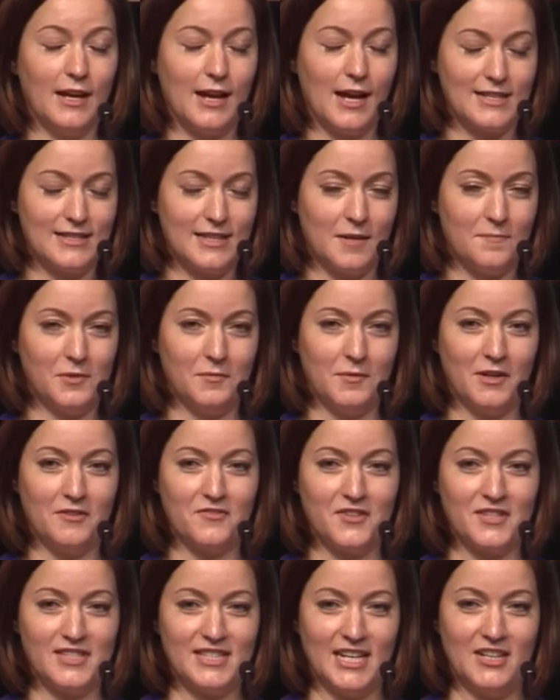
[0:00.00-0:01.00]
supplement
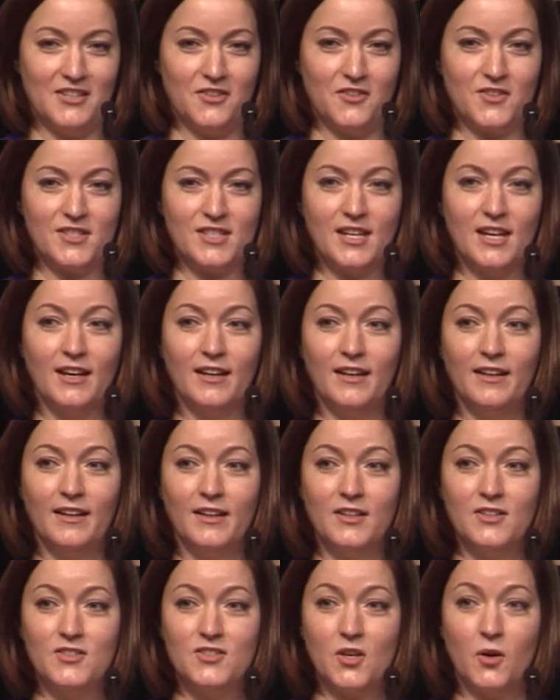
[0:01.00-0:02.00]
for seniors.
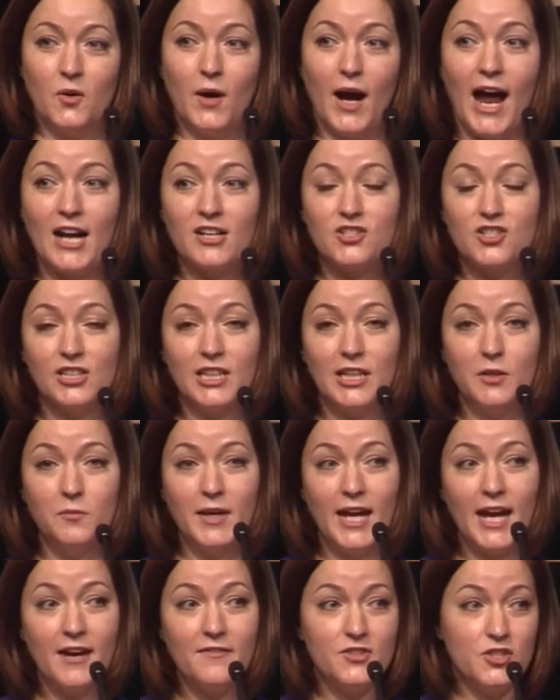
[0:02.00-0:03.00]
So actually,
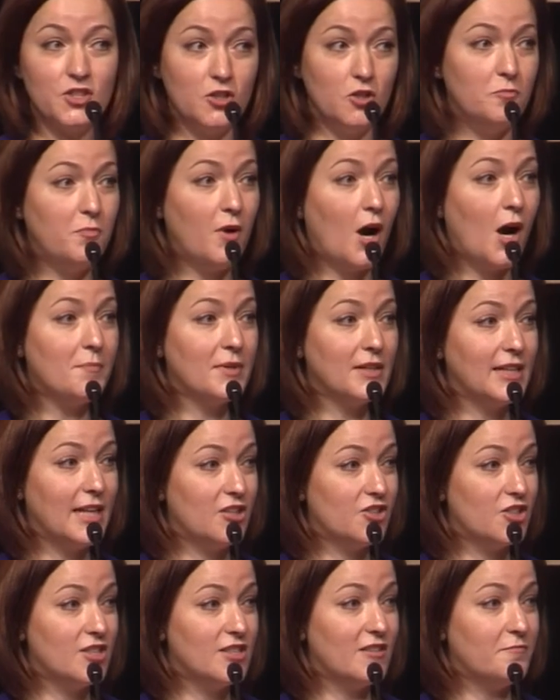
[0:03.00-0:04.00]
we have two
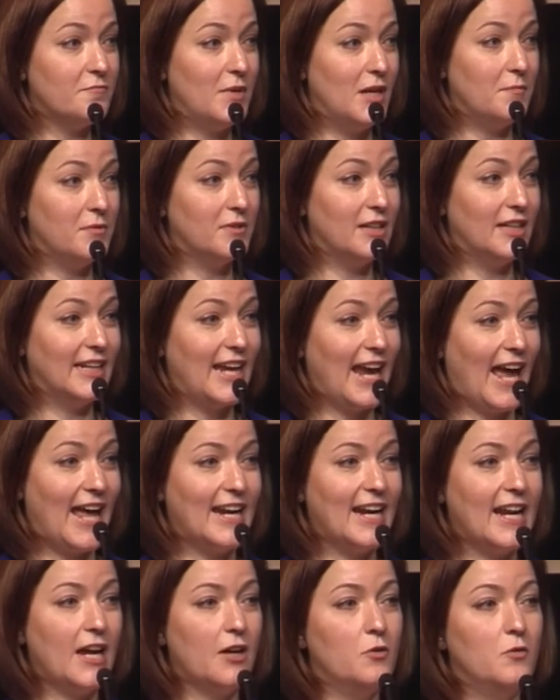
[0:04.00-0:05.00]
populations of people in
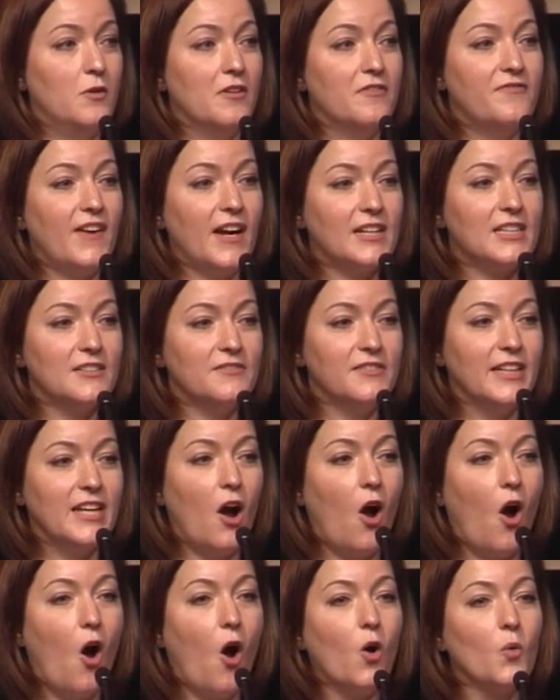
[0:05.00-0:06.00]
Canada who effectively
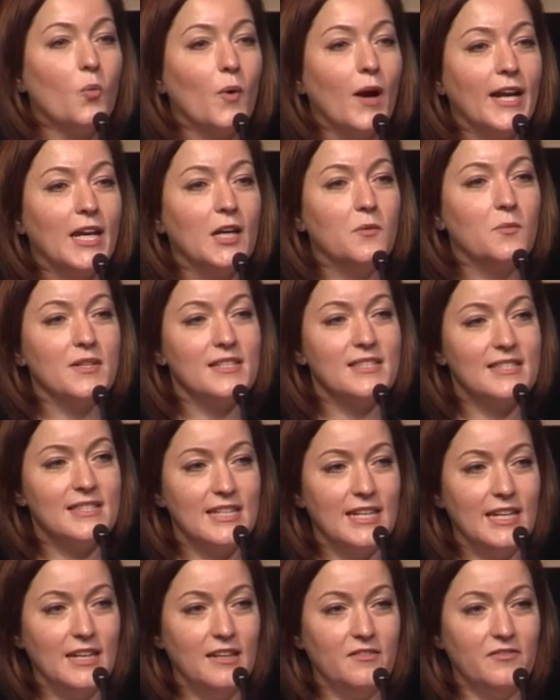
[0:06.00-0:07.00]
already
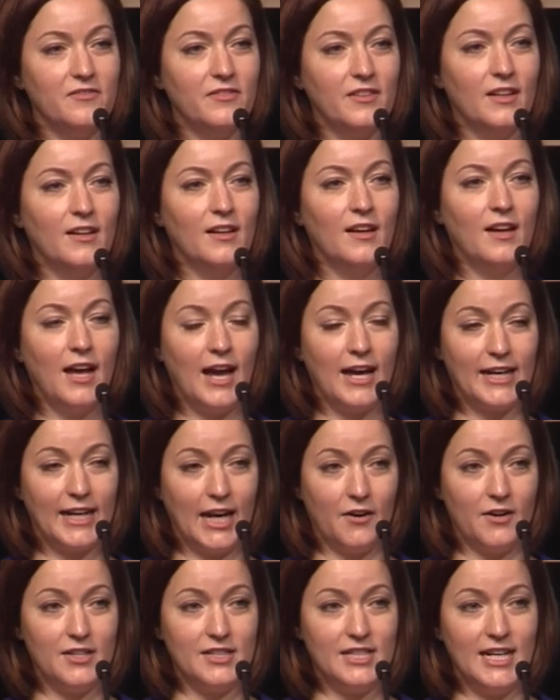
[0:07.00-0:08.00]
receive a
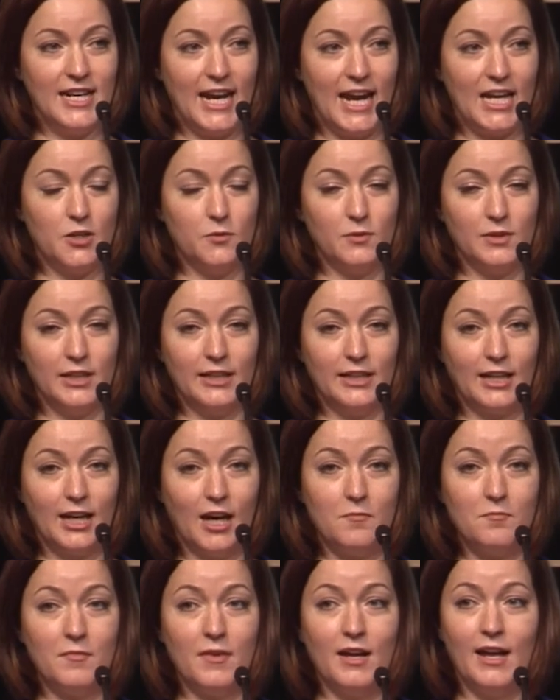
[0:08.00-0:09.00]
guaranteed annual
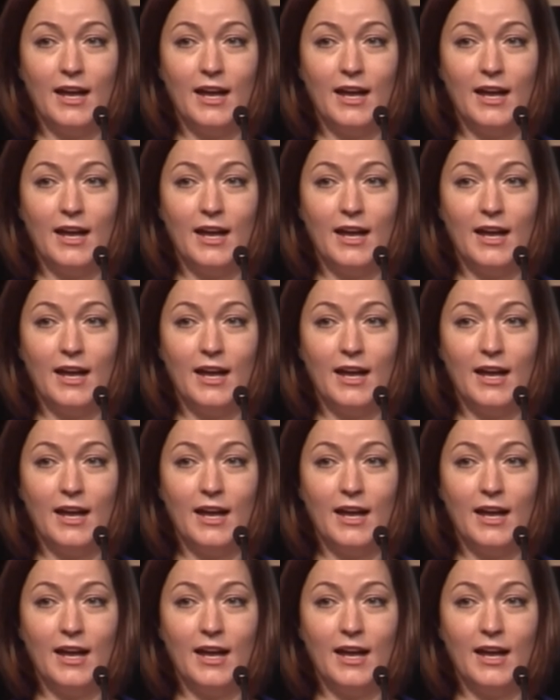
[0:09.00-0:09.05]
income.